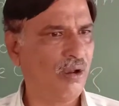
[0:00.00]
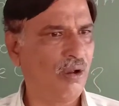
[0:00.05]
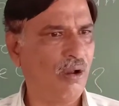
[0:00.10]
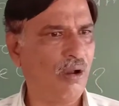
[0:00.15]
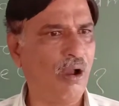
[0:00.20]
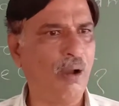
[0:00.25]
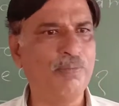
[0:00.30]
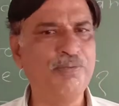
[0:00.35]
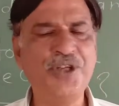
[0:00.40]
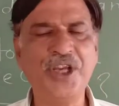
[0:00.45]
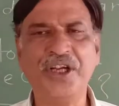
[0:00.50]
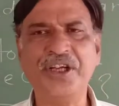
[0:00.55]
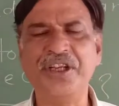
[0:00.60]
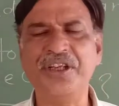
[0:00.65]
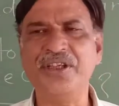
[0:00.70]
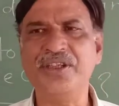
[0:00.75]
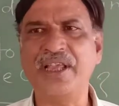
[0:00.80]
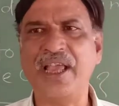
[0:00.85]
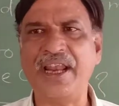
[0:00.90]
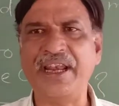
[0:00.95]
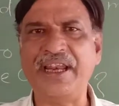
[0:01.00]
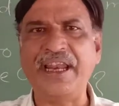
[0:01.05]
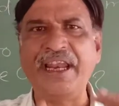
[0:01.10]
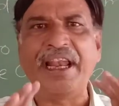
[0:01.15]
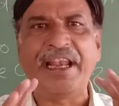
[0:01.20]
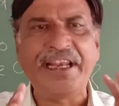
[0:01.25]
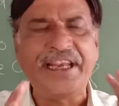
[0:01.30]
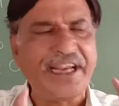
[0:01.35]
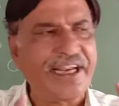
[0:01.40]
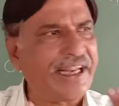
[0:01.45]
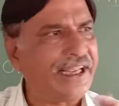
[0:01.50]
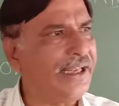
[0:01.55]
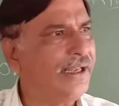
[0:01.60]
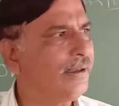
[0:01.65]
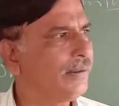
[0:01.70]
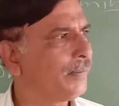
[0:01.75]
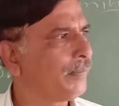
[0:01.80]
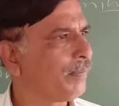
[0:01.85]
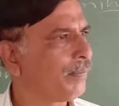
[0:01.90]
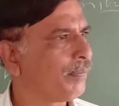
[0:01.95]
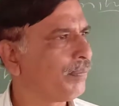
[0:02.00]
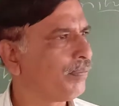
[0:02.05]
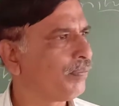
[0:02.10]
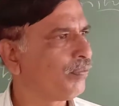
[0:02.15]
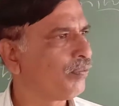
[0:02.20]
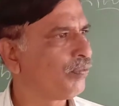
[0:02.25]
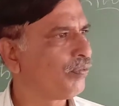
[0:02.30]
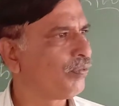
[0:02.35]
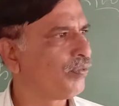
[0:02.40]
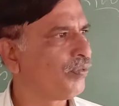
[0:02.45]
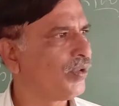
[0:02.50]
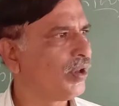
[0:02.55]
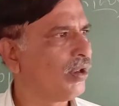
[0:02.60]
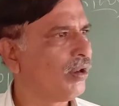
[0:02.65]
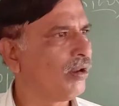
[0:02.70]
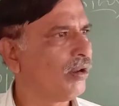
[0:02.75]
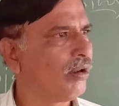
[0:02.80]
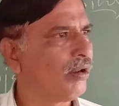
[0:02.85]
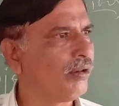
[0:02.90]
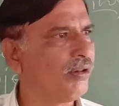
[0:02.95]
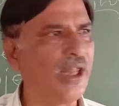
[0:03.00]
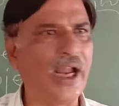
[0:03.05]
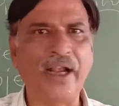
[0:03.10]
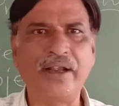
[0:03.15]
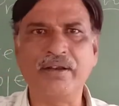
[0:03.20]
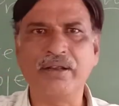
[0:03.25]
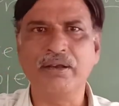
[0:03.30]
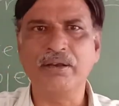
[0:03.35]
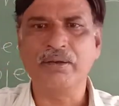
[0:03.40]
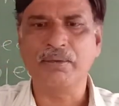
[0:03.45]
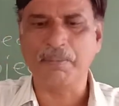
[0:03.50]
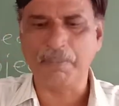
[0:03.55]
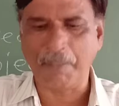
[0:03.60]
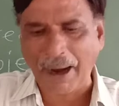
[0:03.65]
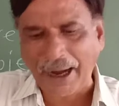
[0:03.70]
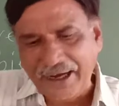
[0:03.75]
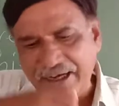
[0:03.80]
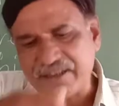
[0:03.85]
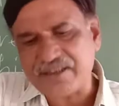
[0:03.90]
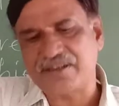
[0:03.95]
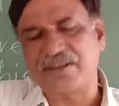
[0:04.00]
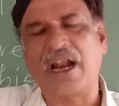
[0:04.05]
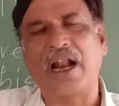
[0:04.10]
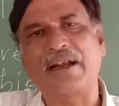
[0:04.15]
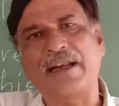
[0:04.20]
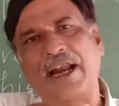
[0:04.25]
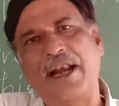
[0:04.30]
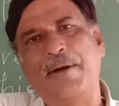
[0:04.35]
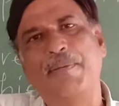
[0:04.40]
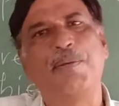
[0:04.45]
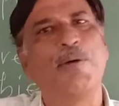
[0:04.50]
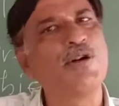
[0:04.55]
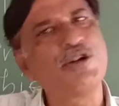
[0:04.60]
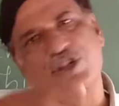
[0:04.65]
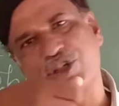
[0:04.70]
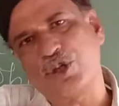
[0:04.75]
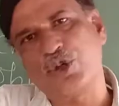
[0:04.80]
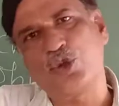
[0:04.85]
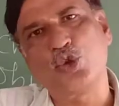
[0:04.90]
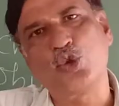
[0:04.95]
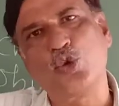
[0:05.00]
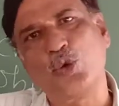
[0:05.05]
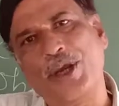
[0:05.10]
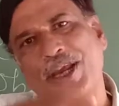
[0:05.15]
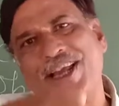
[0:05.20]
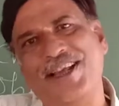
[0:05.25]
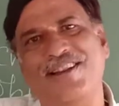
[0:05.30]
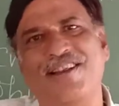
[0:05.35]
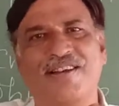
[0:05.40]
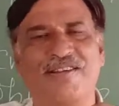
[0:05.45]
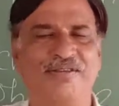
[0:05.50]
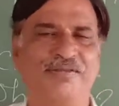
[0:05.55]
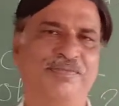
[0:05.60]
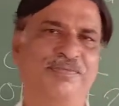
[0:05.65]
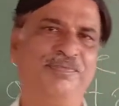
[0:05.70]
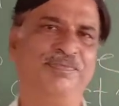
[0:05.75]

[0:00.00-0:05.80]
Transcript: object is an entity that binds data and functions together.